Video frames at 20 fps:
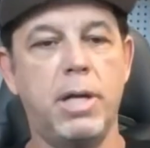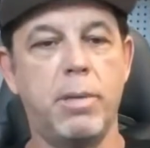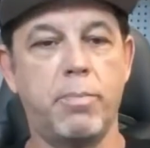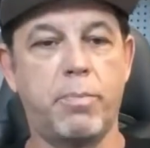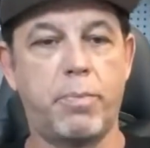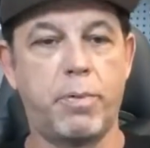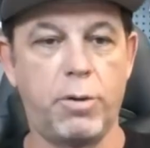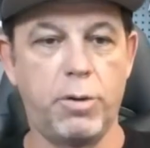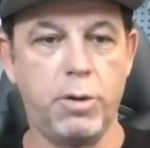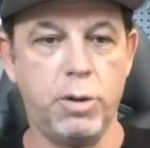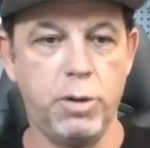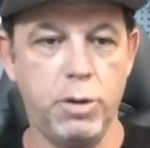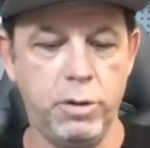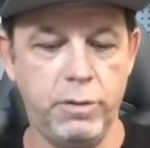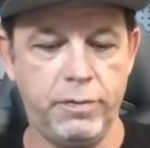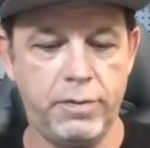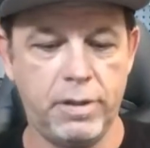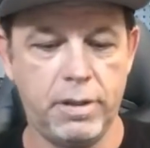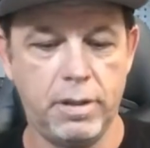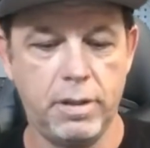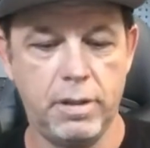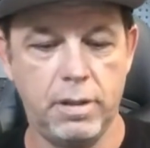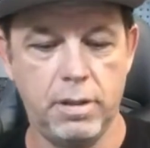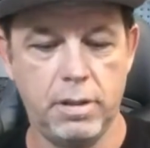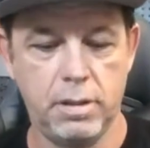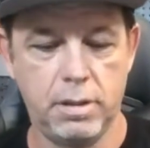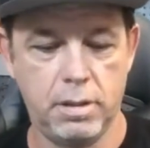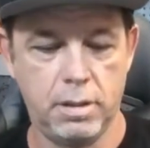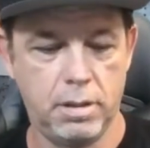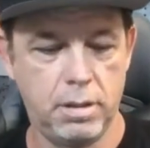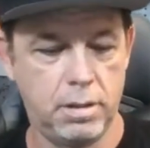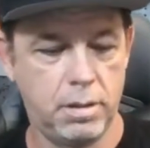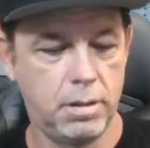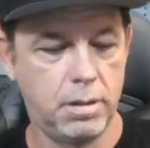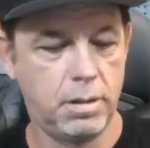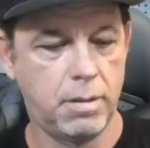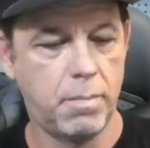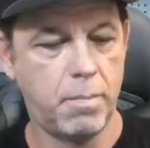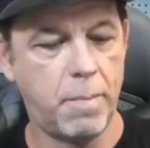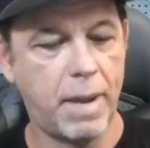improved
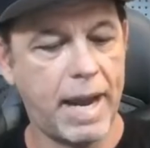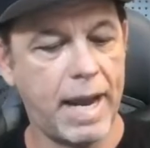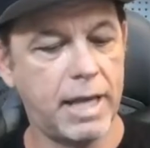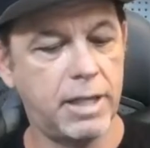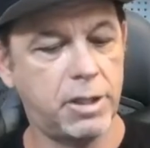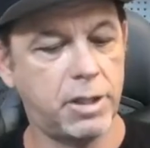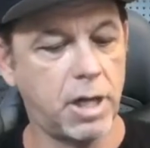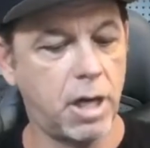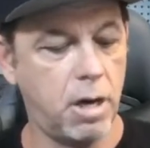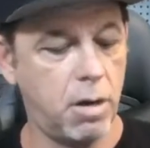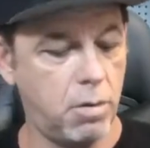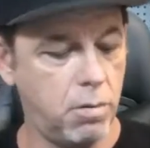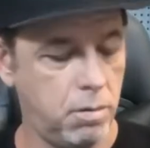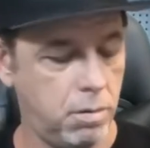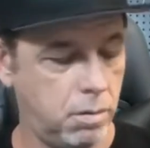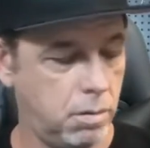banjo.